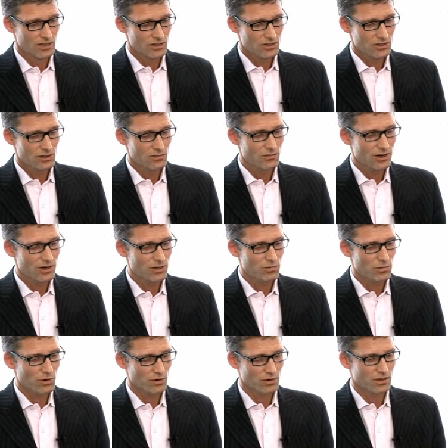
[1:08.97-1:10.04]
So it's very
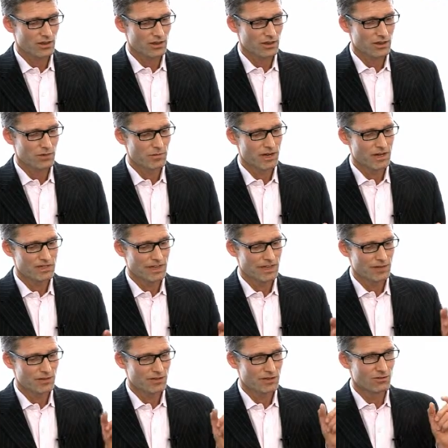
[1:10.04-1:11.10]
important that the debate's
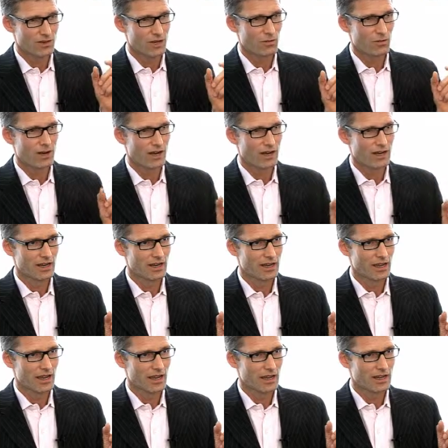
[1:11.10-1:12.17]
held in the right way
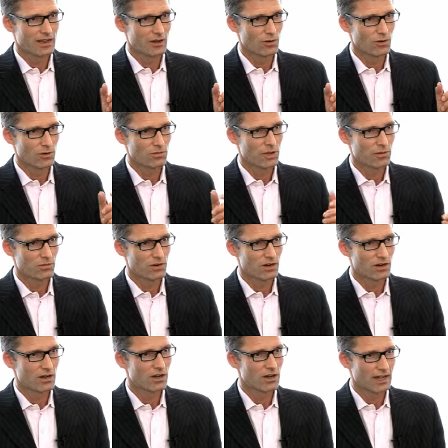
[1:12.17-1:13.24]
and that when people
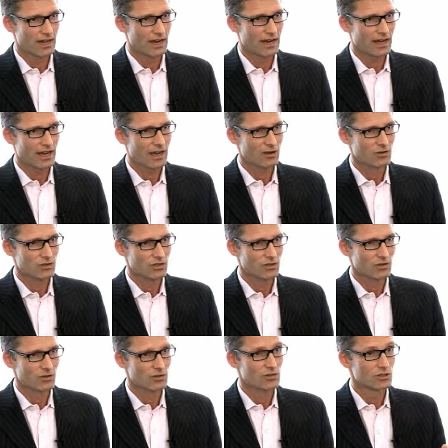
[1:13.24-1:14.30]
are looking at how
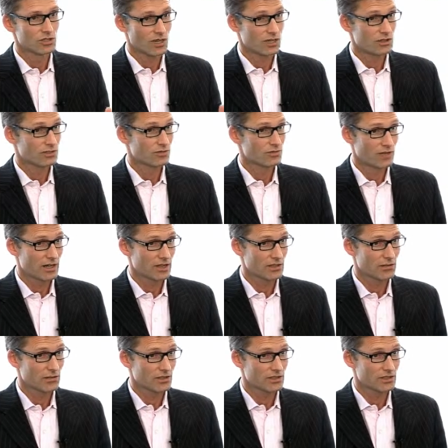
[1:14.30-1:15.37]
to change the finance
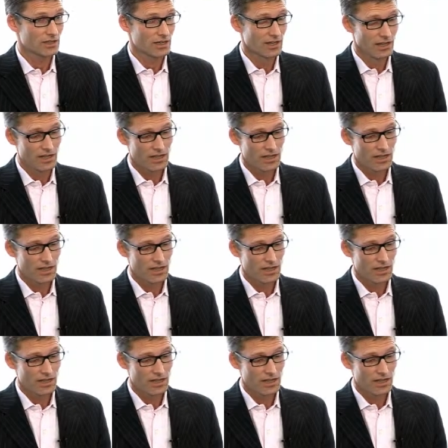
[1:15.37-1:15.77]
function,